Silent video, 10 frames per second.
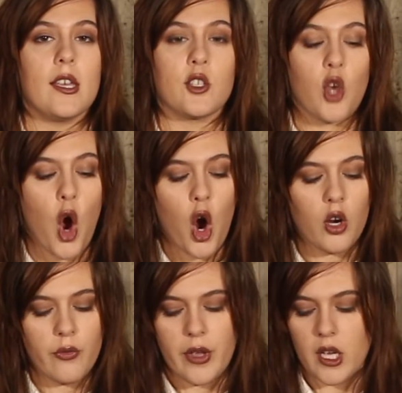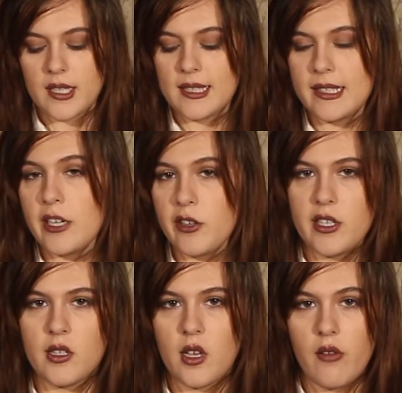is carving a
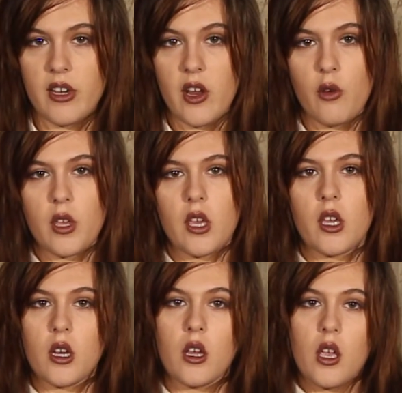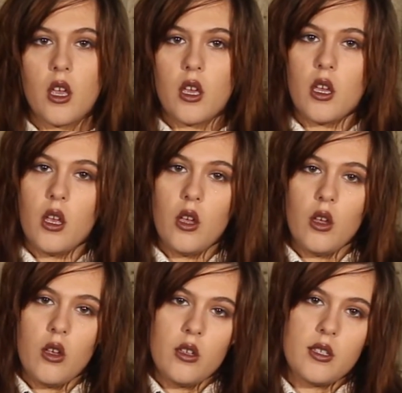series of Enochian
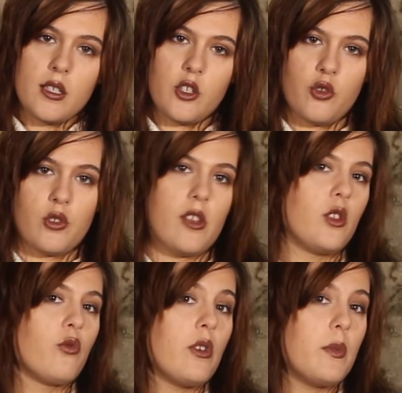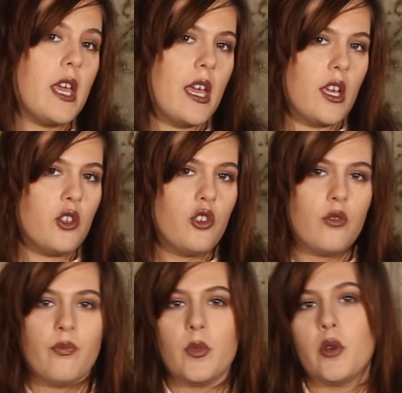sigils on the rib
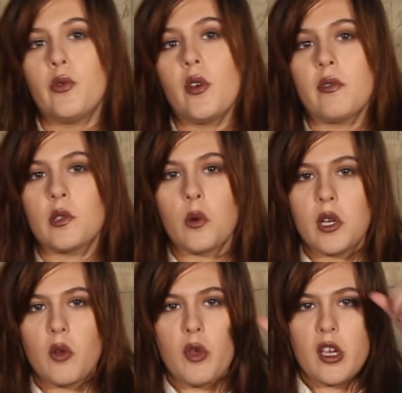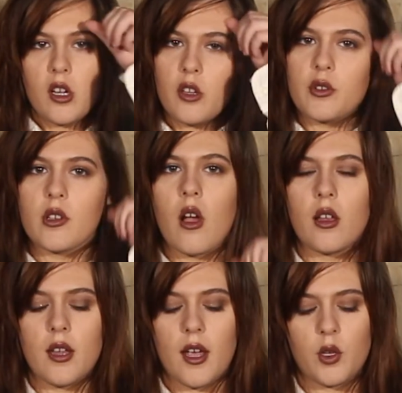cage of whoever's going to be in close
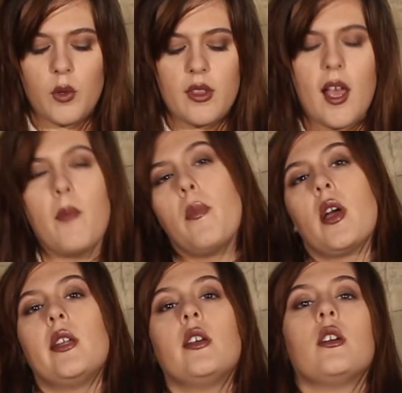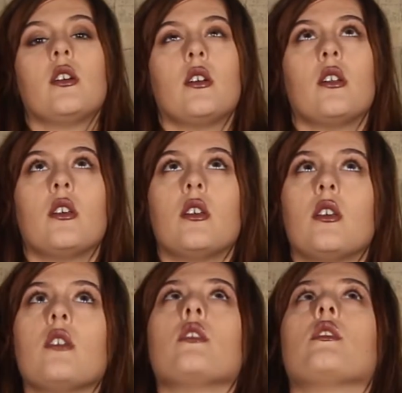contact with them,
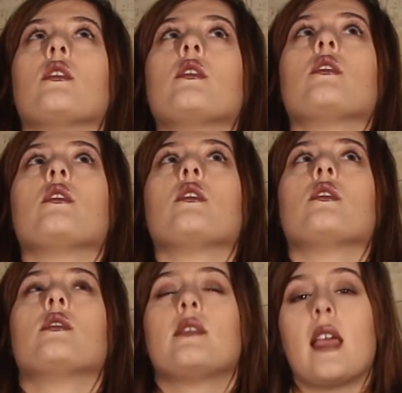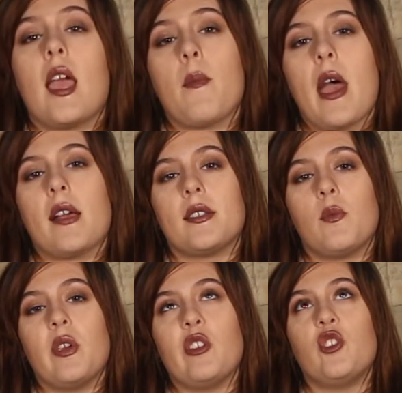but Sam
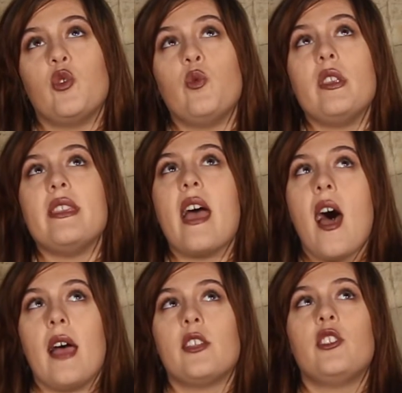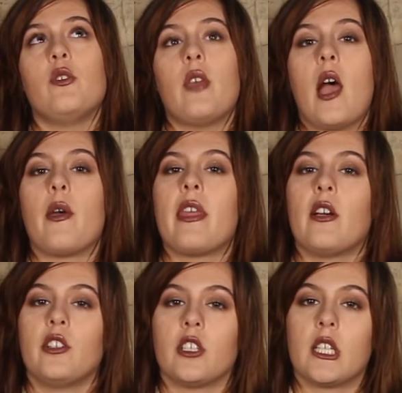asked me to not do that
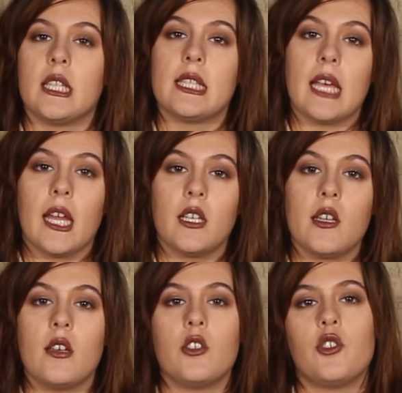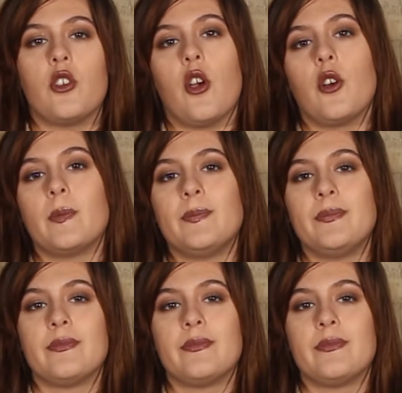without your consent, so